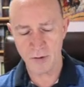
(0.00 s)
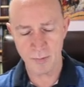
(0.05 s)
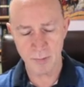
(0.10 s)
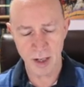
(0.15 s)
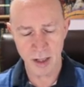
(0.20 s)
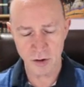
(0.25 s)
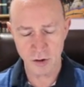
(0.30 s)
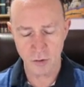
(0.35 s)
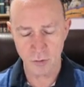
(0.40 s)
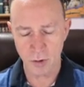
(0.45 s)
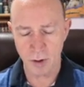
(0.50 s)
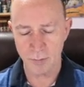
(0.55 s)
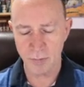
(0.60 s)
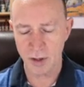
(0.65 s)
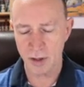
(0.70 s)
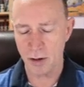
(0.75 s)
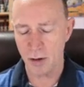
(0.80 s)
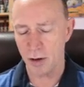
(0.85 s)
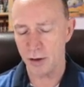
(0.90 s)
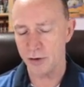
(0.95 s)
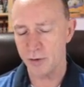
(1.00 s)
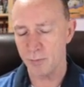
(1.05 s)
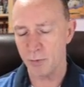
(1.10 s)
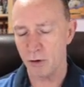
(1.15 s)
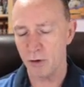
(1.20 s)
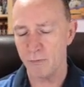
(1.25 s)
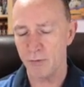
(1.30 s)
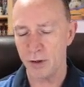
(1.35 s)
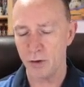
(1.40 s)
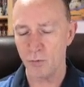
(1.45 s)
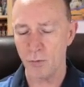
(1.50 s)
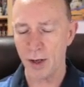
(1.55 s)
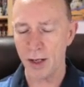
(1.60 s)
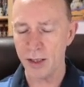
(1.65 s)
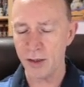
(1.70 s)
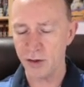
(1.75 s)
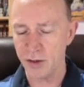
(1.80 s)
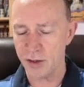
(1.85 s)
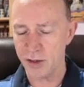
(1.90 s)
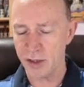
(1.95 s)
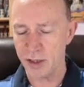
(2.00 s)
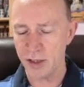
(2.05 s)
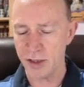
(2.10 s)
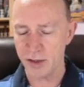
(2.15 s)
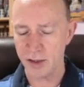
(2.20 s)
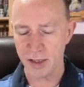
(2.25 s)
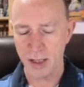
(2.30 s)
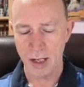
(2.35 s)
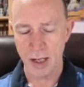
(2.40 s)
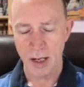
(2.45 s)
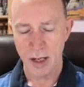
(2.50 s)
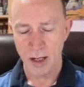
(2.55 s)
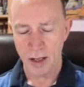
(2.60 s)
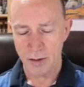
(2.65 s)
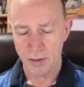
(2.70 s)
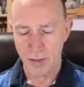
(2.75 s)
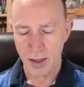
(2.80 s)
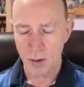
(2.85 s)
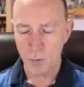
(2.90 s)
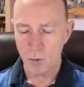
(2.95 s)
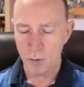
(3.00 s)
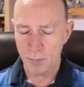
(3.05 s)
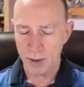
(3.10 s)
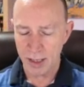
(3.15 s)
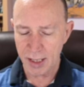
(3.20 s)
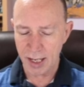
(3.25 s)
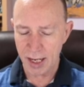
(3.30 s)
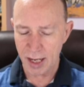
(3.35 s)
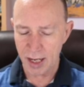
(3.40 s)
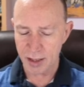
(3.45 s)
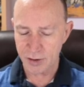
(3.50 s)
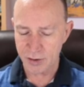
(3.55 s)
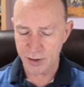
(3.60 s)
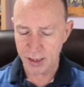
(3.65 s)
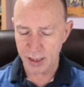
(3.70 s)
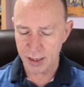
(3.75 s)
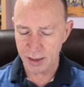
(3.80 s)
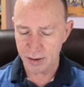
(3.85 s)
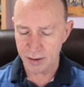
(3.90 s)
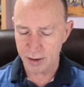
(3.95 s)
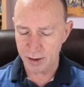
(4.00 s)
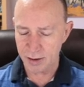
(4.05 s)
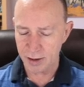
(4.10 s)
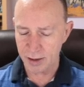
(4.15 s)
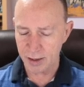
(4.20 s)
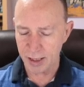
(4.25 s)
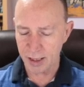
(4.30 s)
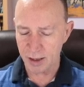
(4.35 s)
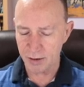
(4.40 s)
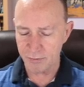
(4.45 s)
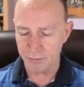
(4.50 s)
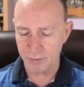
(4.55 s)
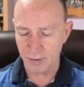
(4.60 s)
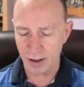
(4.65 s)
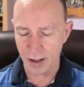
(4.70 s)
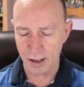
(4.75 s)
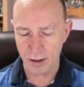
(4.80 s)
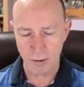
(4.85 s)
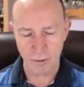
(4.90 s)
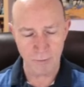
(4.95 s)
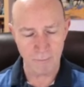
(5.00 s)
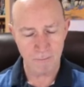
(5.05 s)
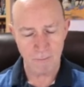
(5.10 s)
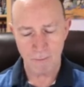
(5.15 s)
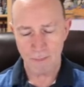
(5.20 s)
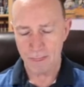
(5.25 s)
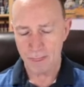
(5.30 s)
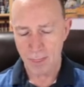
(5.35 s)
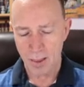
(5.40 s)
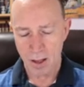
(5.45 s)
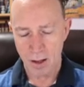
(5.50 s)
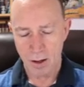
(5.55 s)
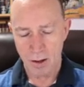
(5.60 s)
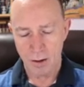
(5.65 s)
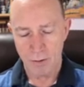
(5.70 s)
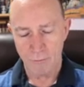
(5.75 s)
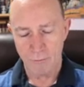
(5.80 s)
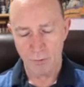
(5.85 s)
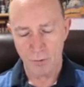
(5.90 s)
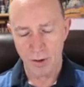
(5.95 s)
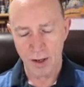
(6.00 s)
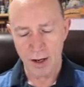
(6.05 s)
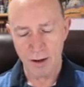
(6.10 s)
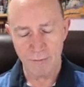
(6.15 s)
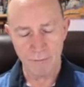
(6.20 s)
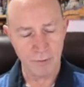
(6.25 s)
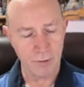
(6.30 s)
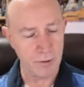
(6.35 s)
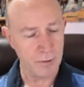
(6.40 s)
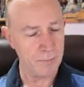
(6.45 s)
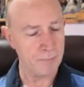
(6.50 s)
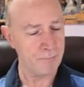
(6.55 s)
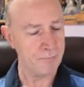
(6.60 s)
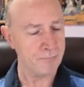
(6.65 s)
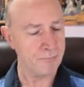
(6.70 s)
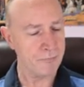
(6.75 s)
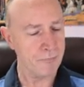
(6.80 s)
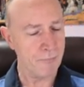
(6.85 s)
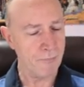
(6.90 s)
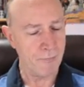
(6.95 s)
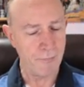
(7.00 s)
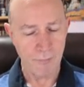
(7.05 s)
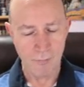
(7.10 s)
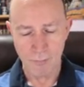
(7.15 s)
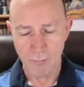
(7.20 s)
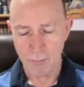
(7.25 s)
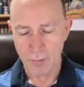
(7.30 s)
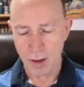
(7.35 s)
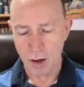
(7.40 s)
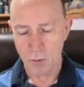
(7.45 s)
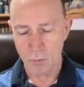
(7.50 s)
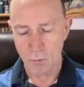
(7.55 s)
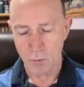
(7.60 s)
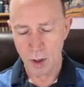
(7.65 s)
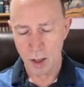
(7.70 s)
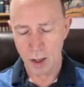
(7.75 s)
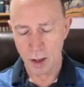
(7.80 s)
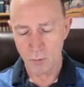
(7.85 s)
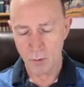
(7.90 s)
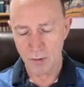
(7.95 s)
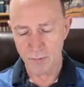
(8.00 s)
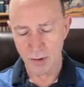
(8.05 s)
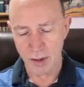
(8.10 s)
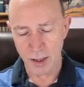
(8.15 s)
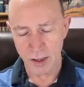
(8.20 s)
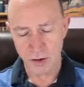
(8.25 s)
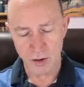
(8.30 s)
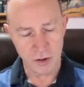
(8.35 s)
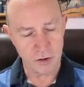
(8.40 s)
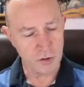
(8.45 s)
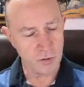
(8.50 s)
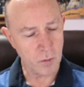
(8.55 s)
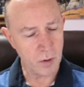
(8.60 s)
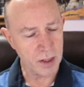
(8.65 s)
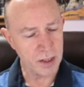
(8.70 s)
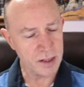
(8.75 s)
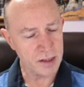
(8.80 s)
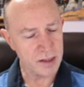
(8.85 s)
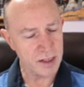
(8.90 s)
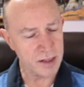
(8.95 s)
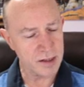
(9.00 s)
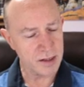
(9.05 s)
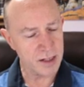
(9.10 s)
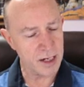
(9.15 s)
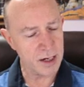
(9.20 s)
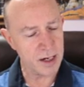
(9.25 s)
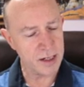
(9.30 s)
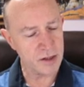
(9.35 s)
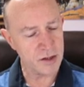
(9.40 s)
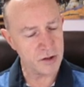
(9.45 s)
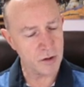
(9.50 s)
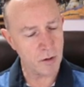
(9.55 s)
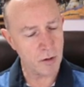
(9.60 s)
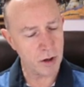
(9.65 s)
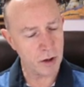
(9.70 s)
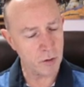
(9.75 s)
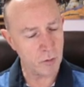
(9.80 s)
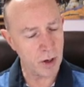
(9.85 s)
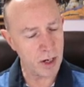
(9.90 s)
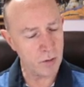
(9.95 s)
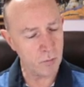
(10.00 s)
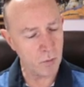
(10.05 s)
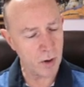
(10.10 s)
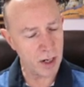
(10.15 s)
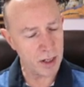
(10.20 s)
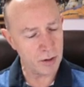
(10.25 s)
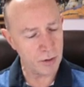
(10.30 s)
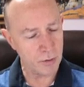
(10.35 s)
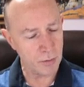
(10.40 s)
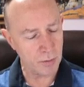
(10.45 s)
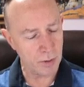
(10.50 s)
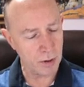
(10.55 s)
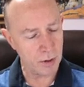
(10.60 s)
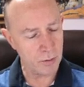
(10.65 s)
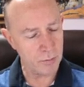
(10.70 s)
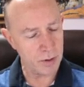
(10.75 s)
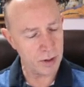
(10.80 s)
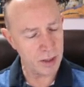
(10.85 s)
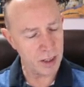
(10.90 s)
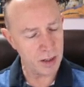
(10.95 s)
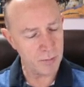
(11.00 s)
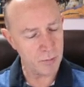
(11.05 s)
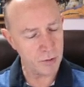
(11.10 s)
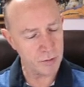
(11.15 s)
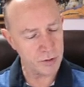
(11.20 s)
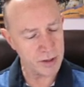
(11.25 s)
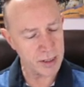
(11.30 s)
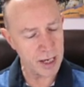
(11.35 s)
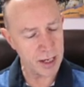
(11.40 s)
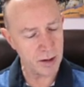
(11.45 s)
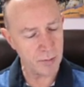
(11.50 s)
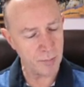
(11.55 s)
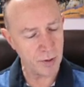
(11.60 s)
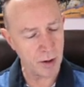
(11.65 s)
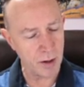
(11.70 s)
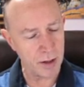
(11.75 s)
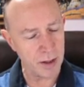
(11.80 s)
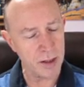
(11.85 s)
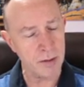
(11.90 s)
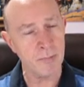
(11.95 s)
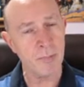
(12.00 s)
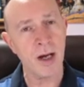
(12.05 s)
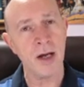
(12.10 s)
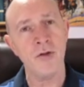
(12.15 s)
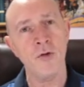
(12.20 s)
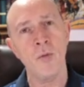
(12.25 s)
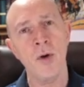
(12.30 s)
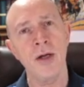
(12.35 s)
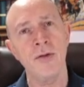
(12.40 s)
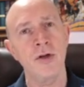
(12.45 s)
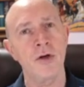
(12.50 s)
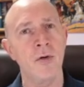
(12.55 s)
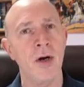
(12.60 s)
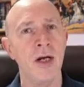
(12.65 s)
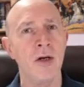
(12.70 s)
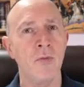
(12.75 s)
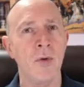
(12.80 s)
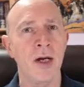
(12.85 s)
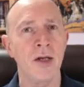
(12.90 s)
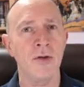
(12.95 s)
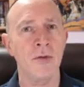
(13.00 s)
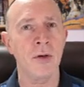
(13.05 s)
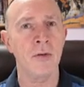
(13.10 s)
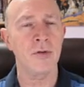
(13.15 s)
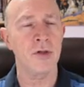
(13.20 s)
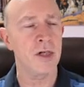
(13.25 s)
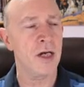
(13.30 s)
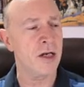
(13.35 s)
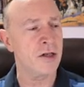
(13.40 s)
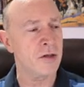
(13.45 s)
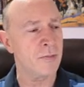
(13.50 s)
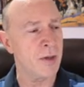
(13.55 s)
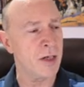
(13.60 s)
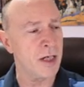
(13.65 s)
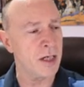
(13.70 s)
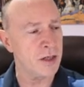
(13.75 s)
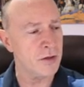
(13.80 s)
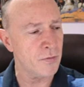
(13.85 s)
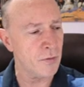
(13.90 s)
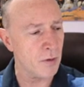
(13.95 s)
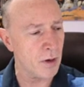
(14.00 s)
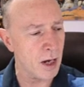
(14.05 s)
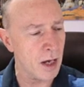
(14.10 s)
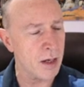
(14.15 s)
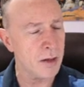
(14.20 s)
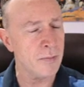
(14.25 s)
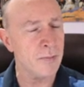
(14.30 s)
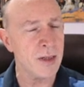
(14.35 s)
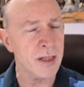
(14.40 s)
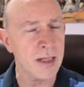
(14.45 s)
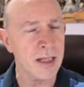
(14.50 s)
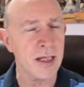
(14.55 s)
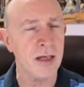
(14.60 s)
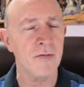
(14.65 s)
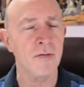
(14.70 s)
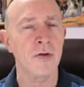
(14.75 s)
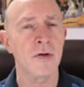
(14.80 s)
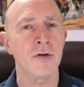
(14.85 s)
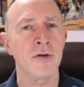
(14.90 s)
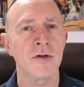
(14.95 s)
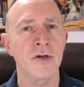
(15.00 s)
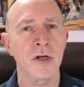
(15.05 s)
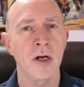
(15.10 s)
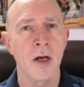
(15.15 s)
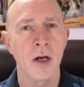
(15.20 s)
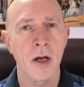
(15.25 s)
measure up to God's perfect righteousness, they will be cast into the lake of fire forever uh, Revelation 20 says, Then I saw a great white throne and him who sat upon it. And by the way, the great white throne judgment is for unbelievers